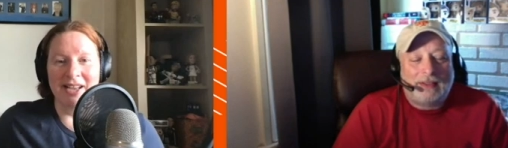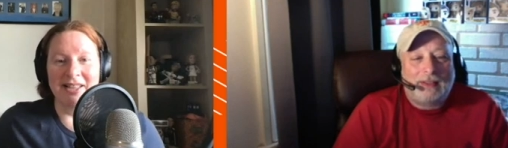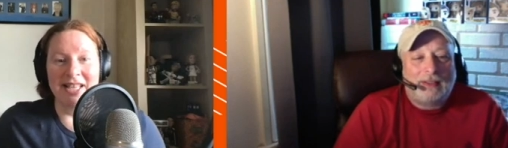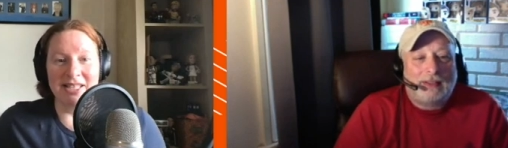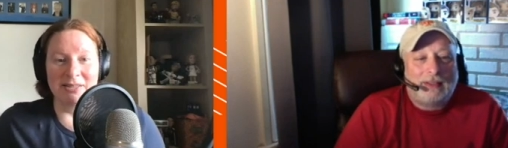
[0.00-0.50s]

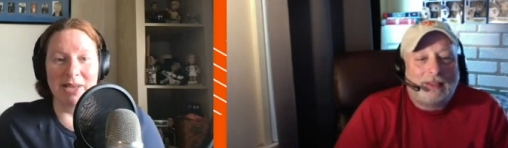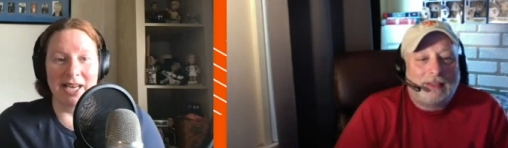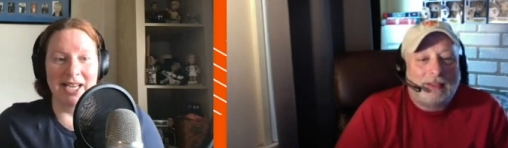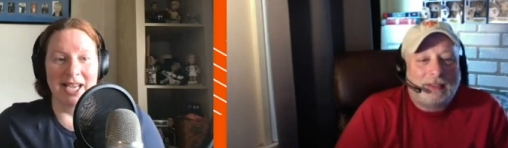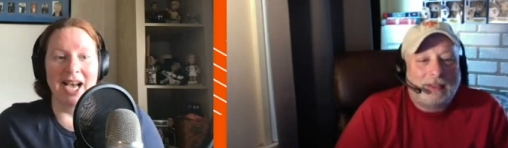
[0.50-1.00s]
Speaker 1: this
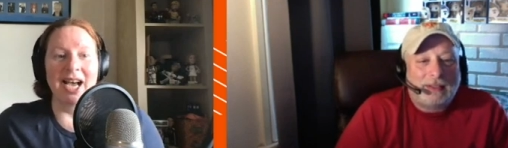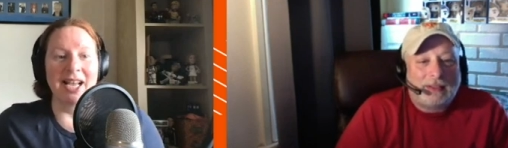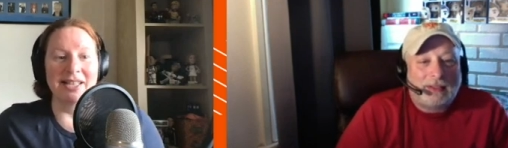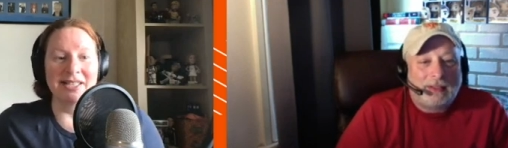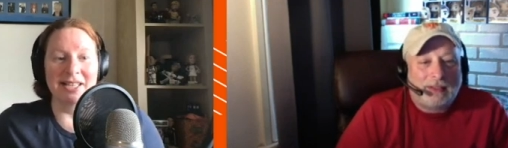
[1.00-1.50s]
many
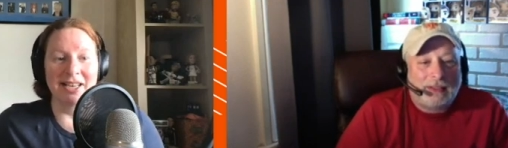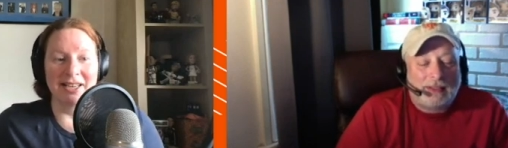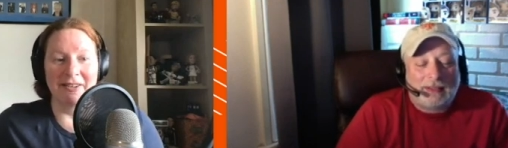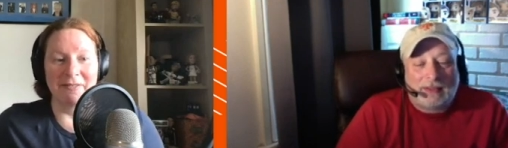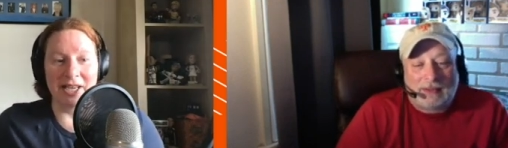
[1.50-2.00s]
guys in
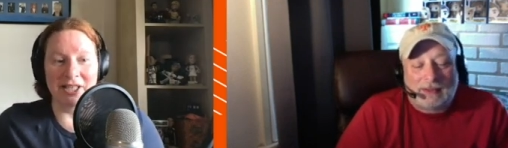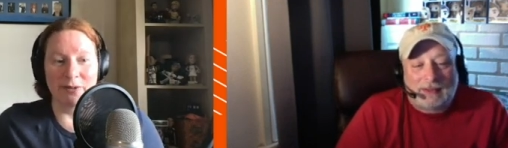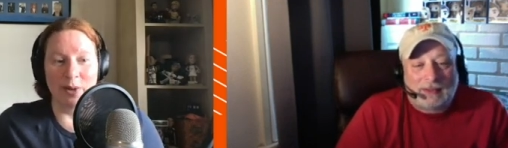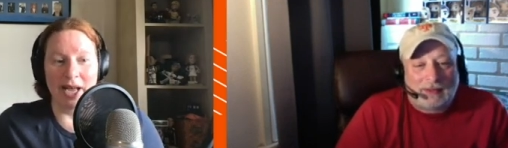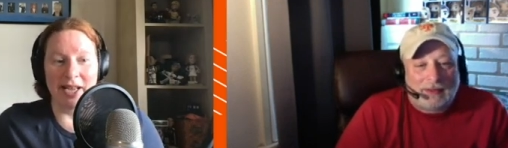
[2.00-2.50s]
an effective
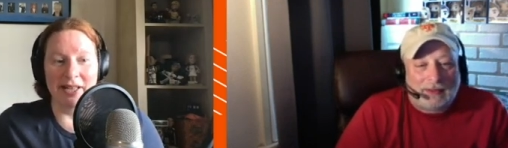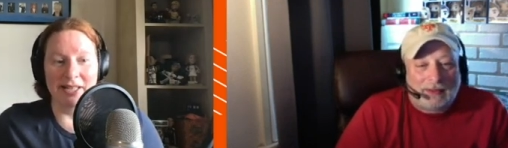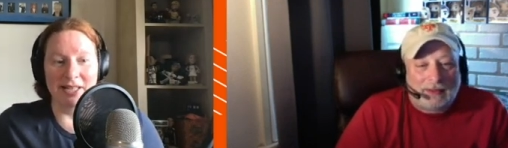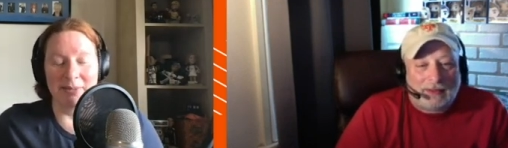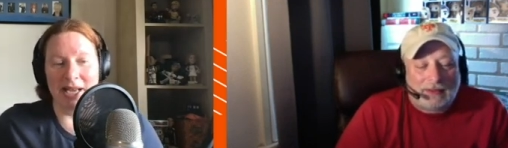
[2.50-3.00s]
way in
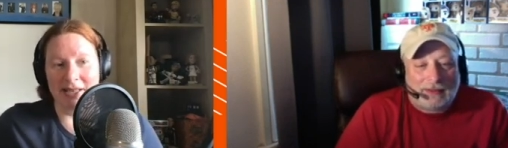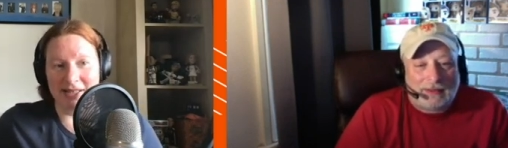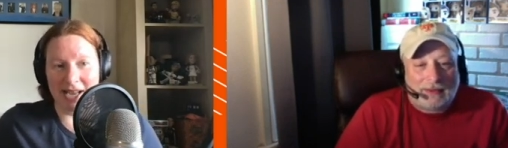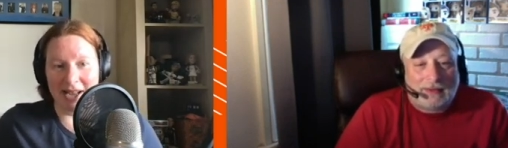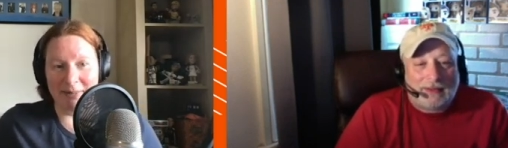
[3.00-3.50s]
this amount of
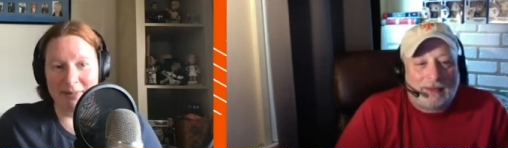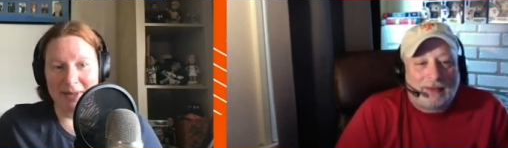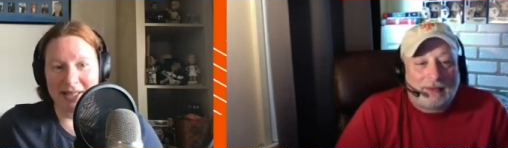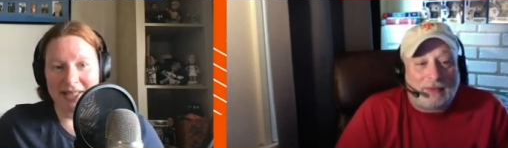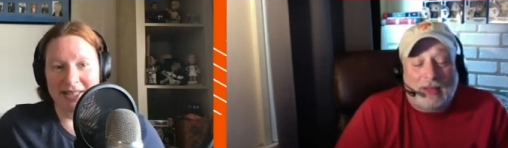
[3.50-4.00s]
time?
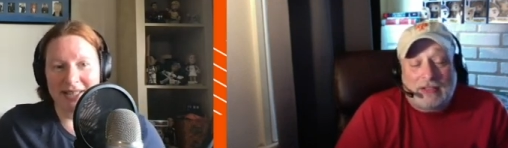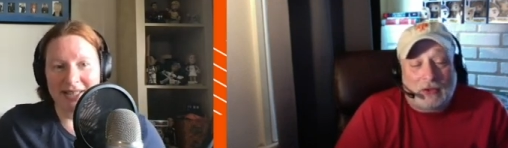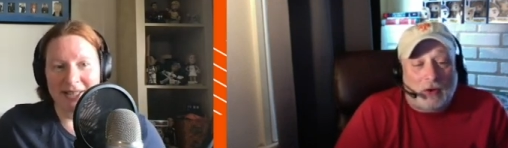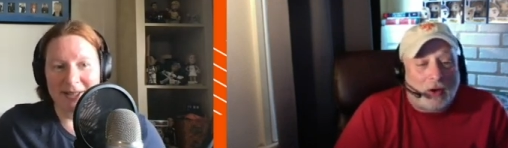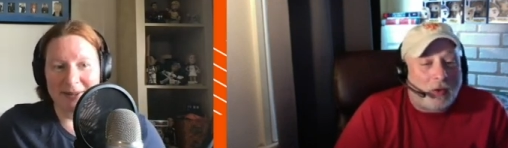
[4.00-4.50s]
Speaker 2: Well, that's a
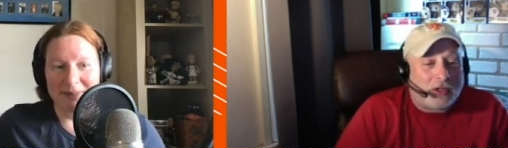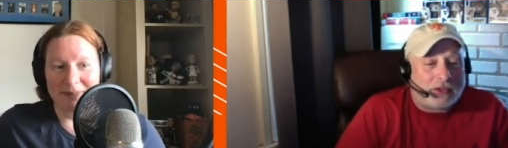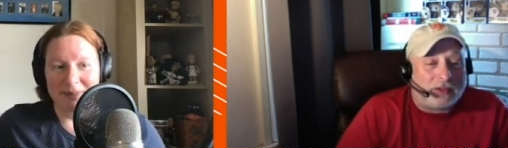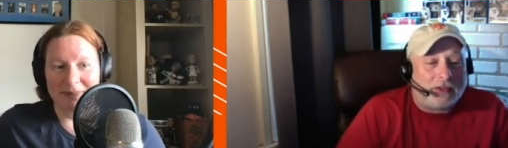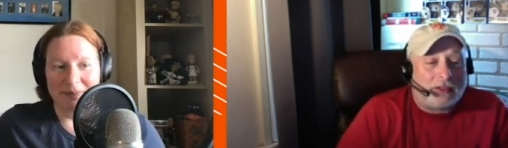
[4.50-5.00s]
great
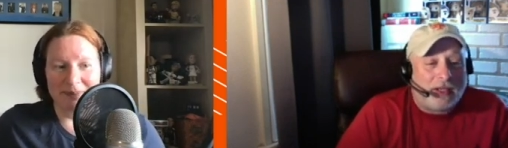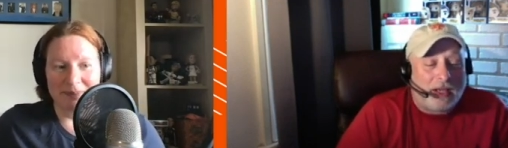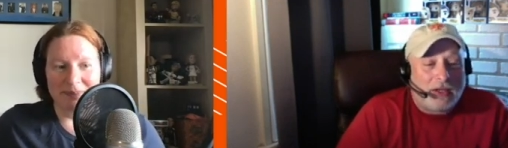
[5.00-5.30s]
question. Can